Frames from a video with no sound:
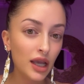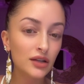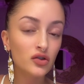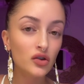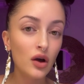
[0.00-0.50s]

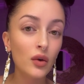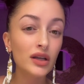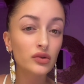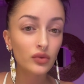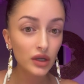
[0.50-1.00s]
And so
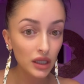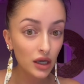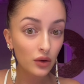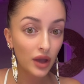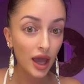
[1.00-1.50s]
it's really
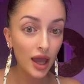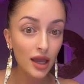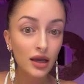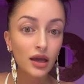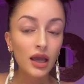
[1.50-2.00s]
okay.